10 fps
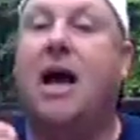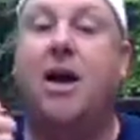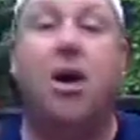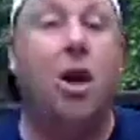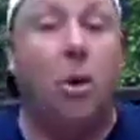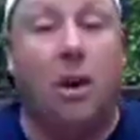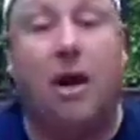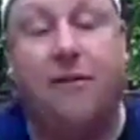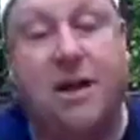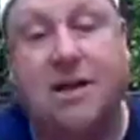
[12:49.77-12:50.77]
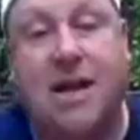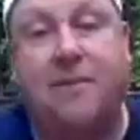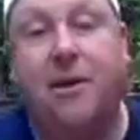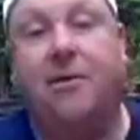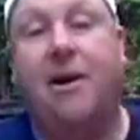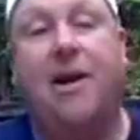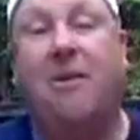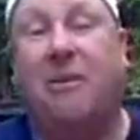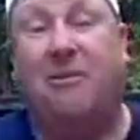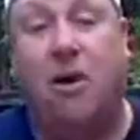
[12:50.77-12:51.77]
I know a lot of that's happening right
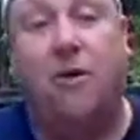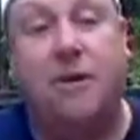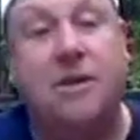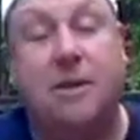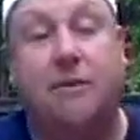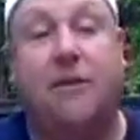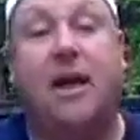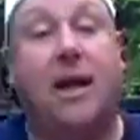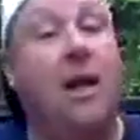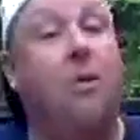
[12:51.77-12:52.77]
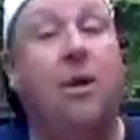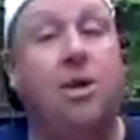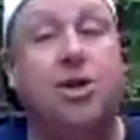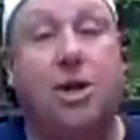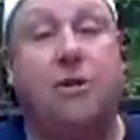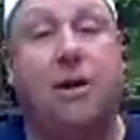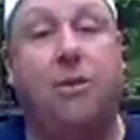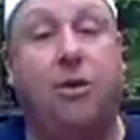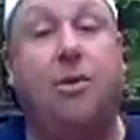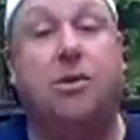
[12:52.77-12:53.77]
now. I'm involved in some of that and can't wait to share
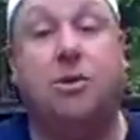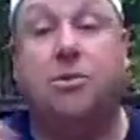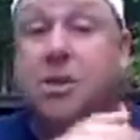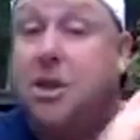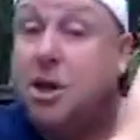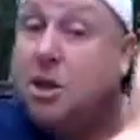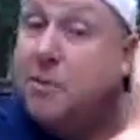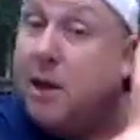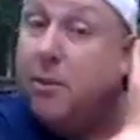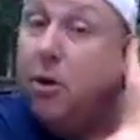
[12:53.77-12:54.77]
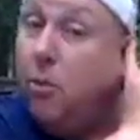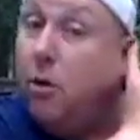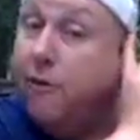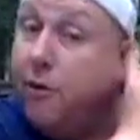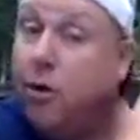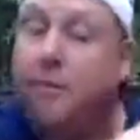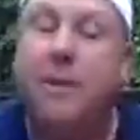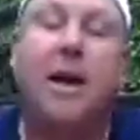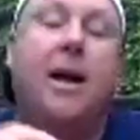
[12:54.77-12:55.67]
that with you as those details become a little more firm.